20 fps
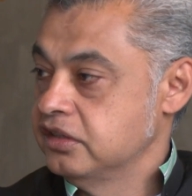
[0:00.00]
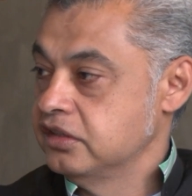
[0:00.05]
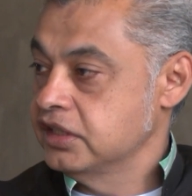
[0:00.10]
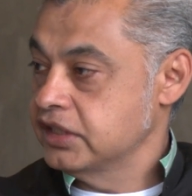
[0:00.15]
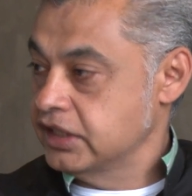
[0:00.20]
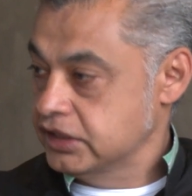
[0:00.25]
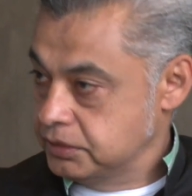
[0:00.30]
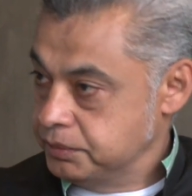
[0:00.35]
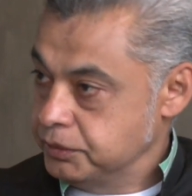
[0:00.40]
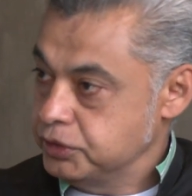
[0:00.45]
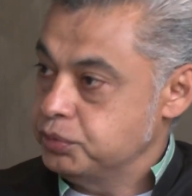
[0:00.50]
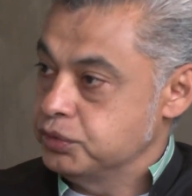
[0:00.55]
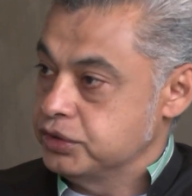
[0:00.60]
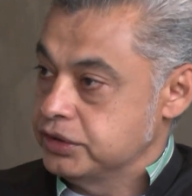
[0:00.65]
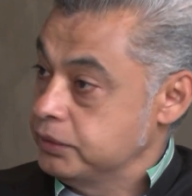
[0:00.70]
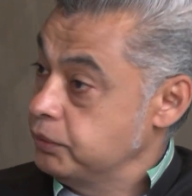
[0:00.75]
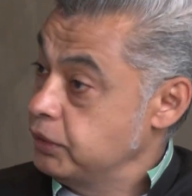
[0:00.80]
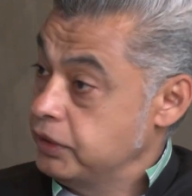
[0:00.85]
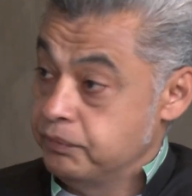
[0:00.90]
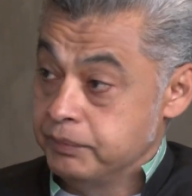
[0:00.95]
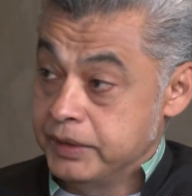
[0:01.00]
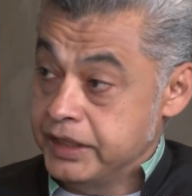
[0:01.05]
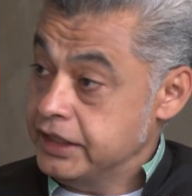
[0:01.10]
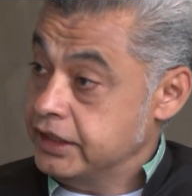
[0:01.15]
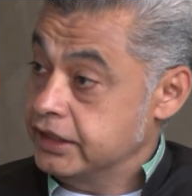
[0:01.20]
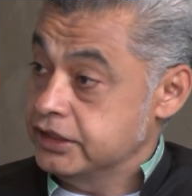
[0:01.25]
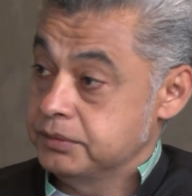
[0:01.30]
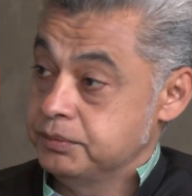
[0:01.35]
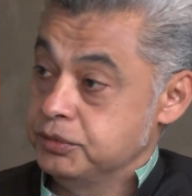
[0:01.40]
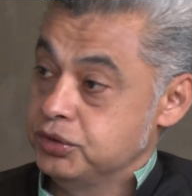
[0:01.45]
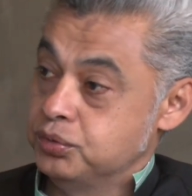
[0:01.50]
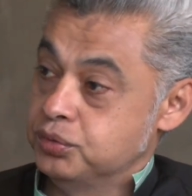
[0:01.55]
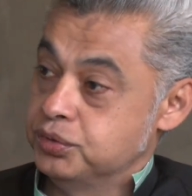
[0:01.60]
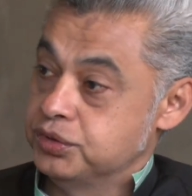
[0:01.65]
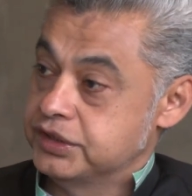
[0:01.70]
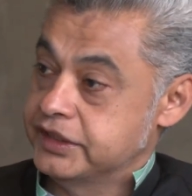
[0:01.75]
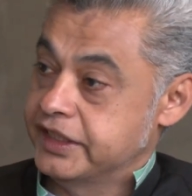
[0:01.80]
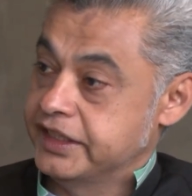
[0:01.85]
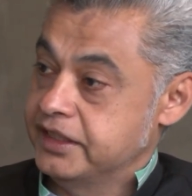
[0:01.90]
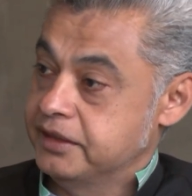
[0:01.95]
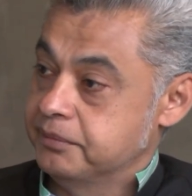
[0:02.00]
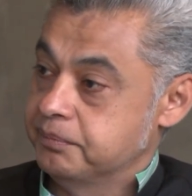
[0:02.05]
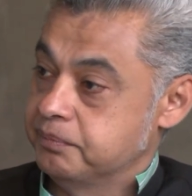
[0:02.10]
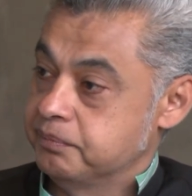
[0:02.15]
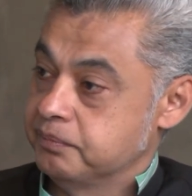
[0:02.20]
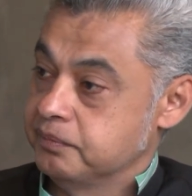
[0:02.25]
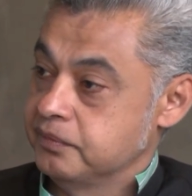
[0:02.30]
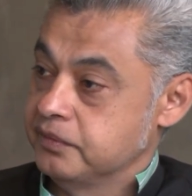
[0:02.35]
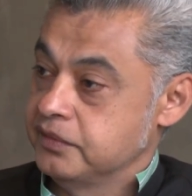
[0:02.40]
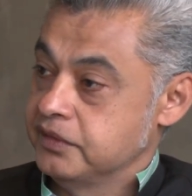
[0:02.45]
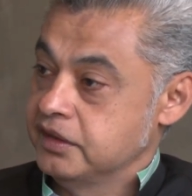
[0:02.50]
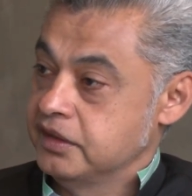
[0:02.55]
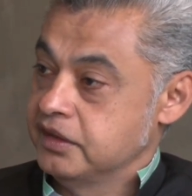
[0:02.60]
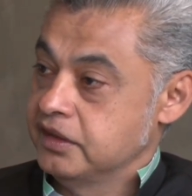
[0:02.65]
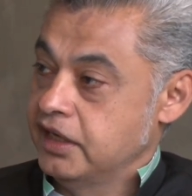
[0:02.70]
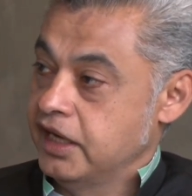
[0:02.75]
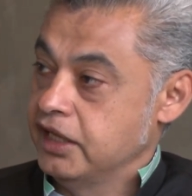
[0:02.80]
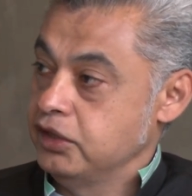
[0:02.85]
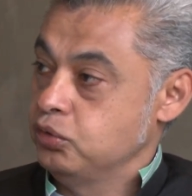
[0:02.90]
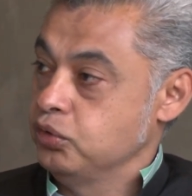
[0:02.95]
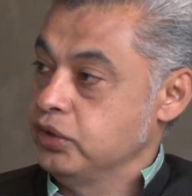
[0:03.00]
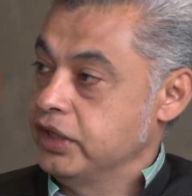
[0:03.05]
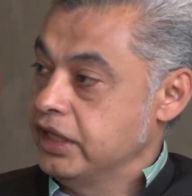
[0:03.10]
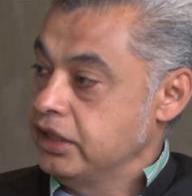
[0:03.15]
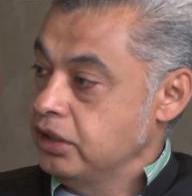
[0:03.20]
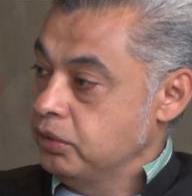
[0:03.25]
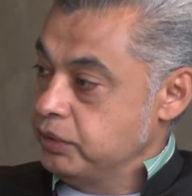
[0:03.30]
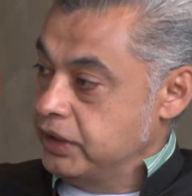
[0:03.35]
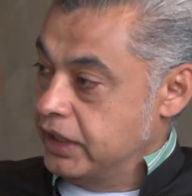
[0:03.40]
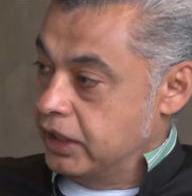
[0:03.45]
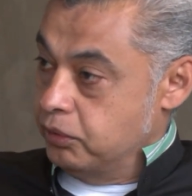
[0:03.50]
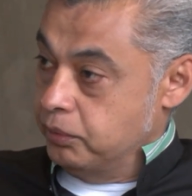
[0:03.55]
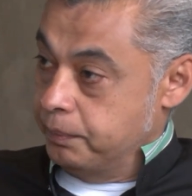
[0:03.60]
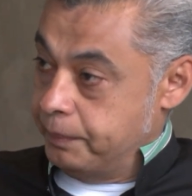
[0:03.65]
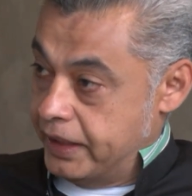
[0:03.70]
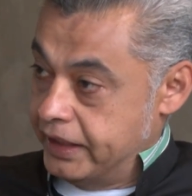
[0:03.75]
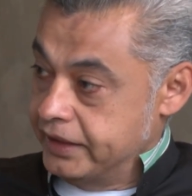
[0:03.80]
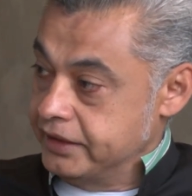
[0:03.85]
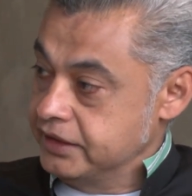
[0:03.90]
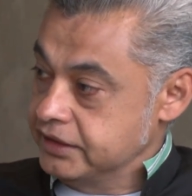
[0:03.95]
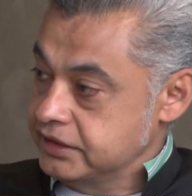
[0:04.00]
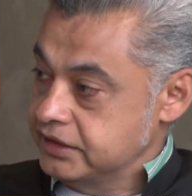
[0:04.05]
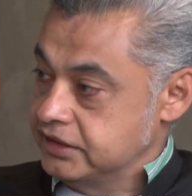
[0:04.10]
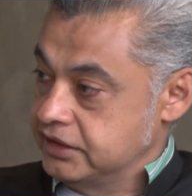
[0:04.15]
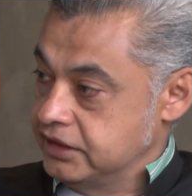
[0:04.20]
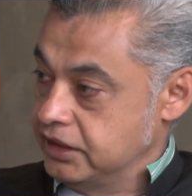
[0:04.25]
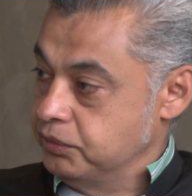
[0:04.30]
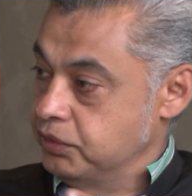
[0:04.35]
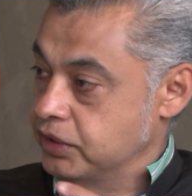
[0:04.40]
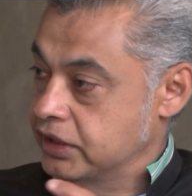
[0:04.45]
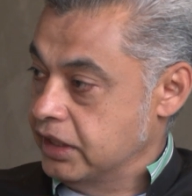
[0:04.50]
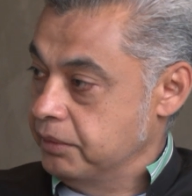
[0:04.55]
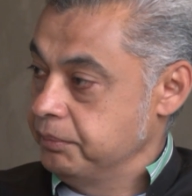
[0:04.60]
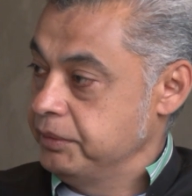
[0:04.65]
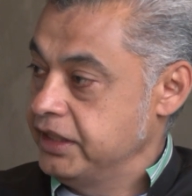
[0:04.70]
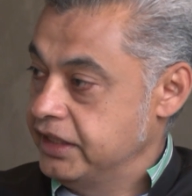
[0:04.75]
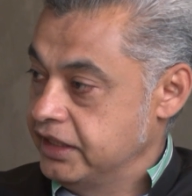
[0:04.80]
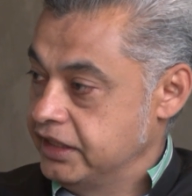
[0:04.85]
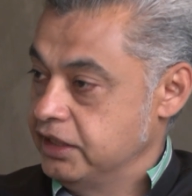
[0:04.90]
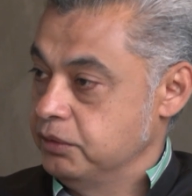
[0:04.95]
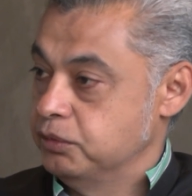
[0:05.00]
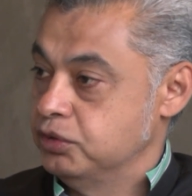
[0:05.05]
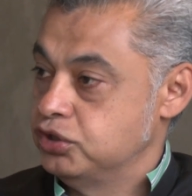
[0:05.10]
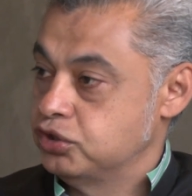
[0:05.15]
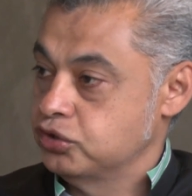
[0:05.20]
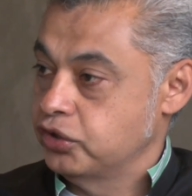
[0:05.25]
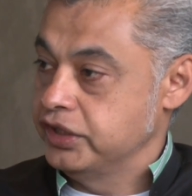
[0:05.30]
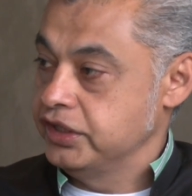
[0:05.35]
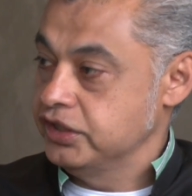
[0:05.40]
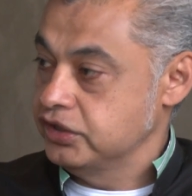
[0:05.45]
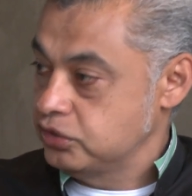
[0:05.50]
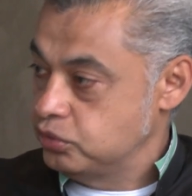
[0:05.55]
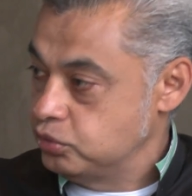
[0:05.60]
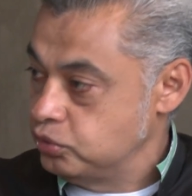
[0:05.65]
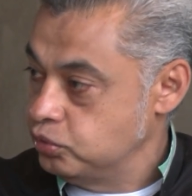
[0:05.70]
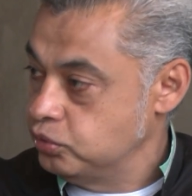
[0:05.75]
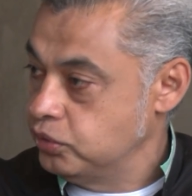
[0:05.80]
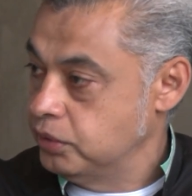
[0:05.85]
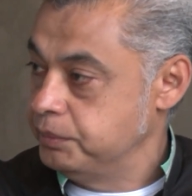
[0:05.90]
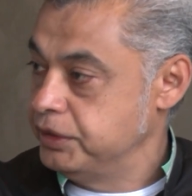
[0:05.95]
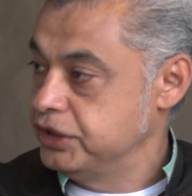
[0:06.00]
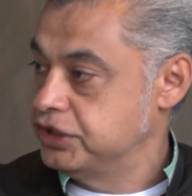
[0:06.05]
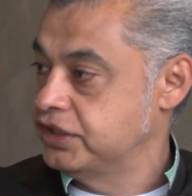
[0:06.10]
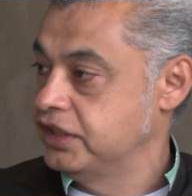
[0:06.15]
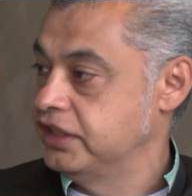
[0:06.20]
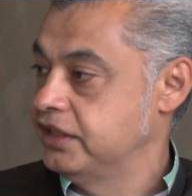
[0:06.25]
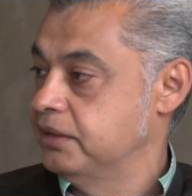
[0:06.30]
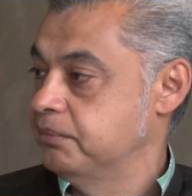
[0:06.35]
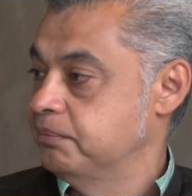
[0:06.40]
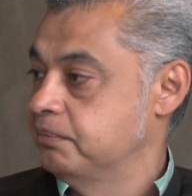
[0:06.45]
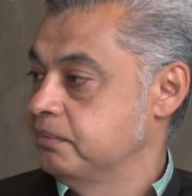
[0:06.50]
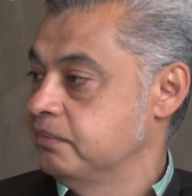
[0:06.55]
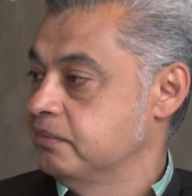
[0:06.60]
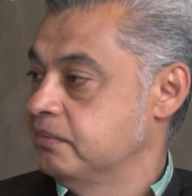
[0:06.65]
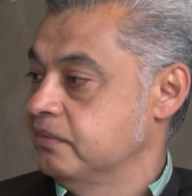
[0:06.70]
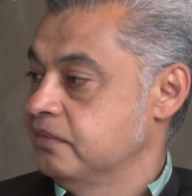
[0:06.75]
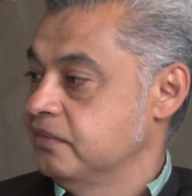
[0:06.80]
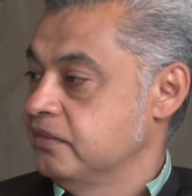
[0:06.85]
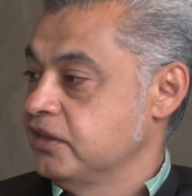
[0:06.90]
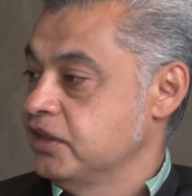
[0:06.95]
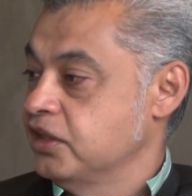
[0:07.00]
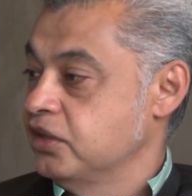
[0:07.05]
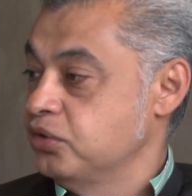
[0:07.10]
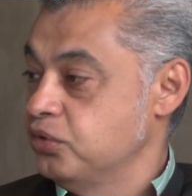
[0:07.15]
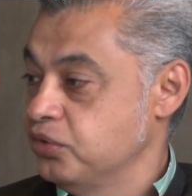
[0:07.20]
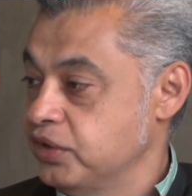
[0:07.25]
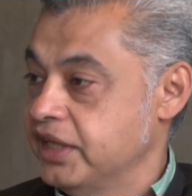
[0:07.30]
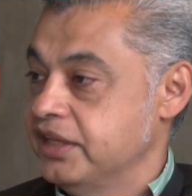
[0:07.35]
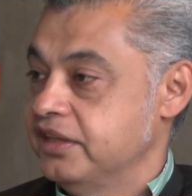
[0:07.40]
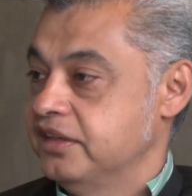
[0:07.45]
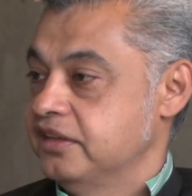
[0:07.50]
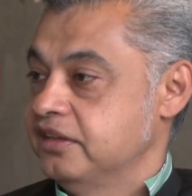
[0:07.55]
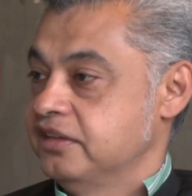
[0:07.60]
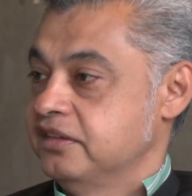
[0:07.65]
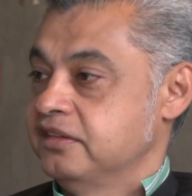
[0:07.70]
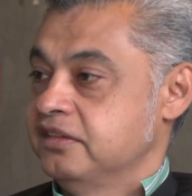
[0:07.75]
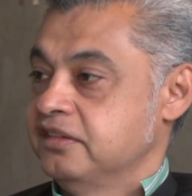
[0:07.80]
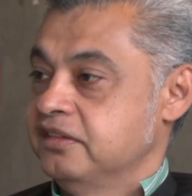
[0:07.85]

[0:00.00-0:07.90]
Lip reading: We have many customers who will sign up. And together with our partners, they will come in and they will join us to do a beach cleanup together.